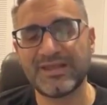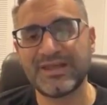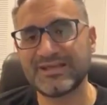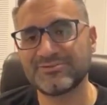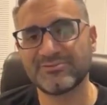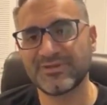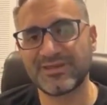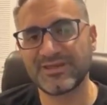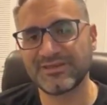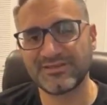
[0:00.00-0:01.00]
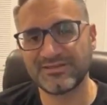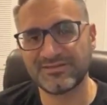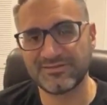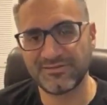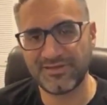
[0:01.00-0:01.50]
but it hasn't really kicked
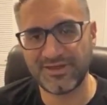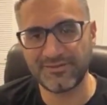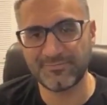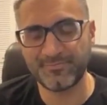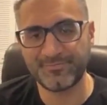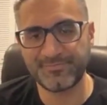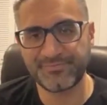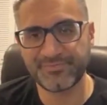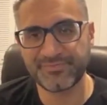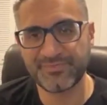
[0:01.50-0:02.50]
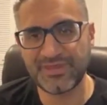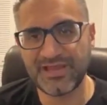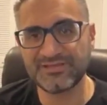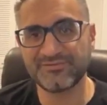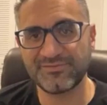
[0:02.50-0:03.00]
in till then.
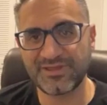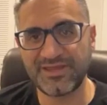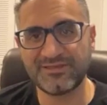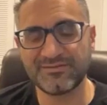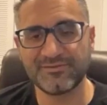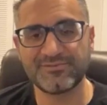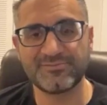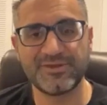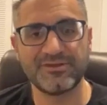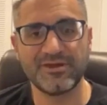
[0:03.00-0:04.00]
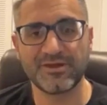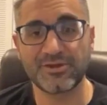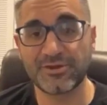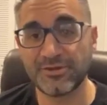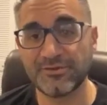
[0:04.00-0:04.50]
As of late, there's been a
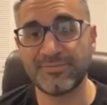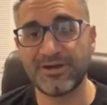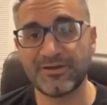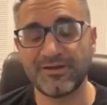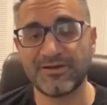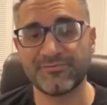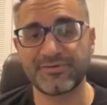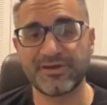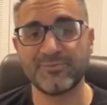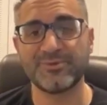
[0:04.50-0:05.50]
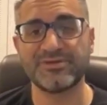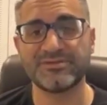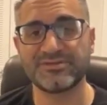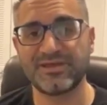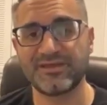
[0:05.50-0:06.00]
good amount of
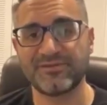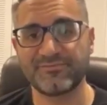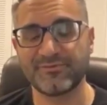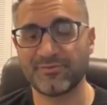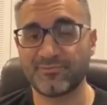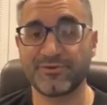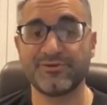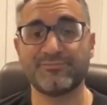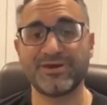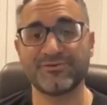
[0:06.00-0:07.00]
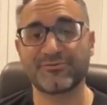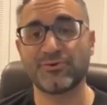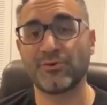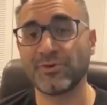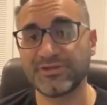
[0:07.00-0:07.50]
companies that have, or a good amount of
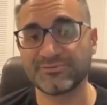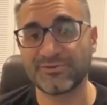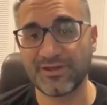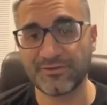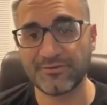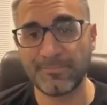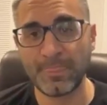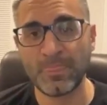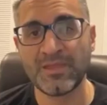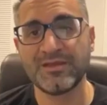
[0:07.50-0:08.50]
coins rather,